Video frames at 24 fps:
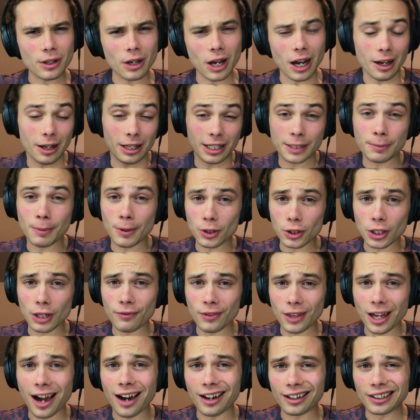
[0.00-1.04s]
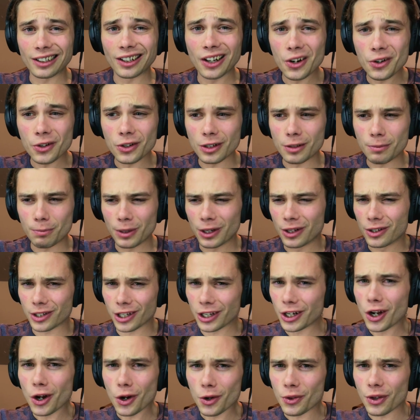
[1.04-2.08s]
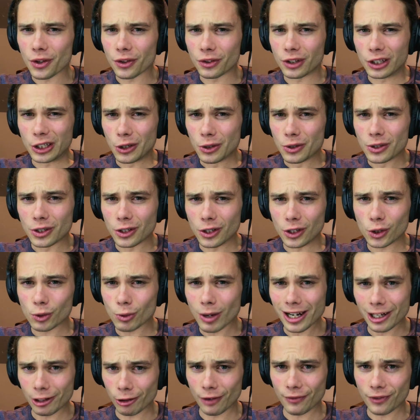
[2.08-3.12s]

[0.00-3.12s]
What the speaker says: especially if they're unloaded, because I know that utes in Australia,